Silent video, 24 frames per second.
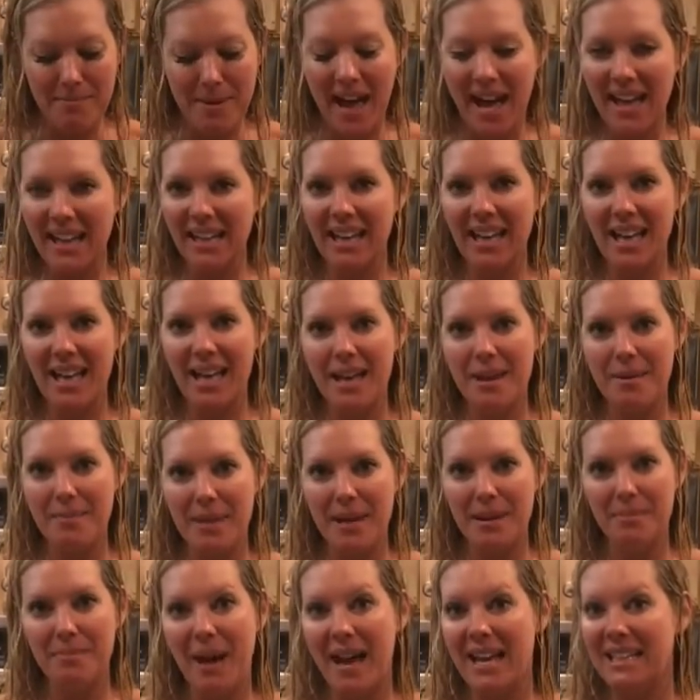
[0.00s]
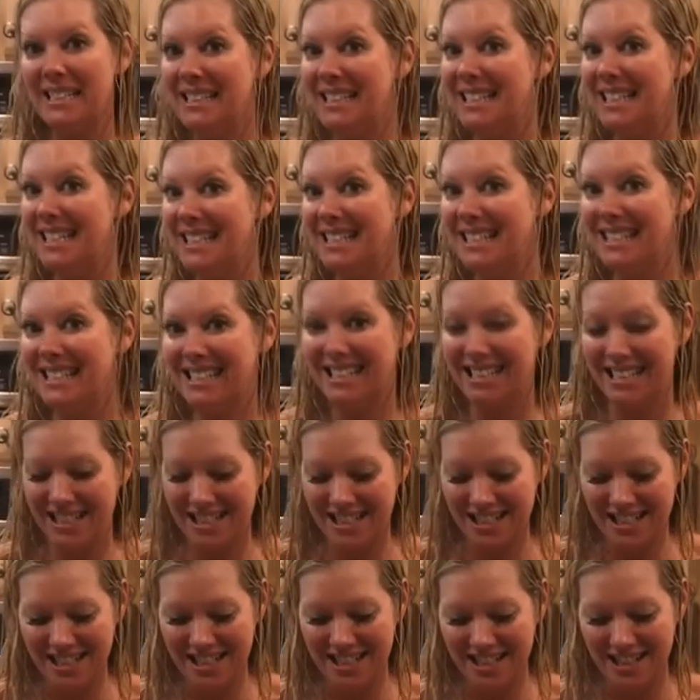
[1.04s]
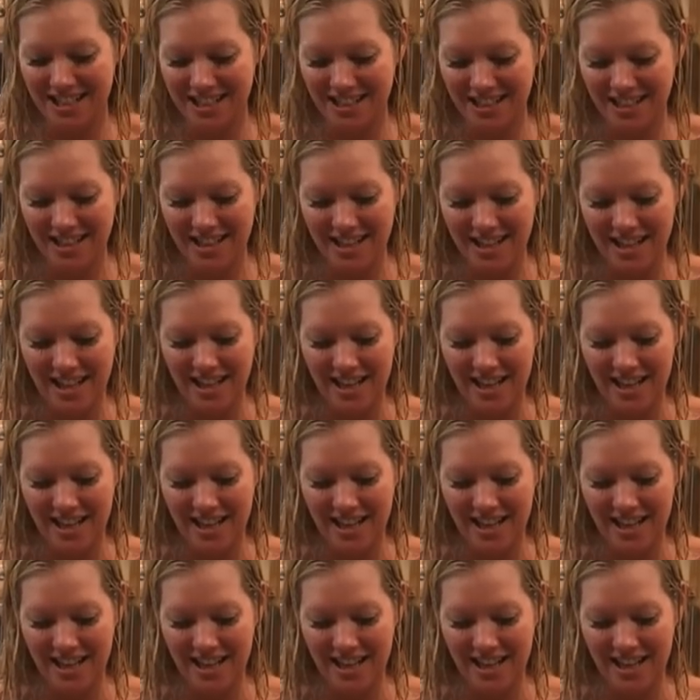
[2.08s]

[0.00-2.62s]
Beckham and my sister.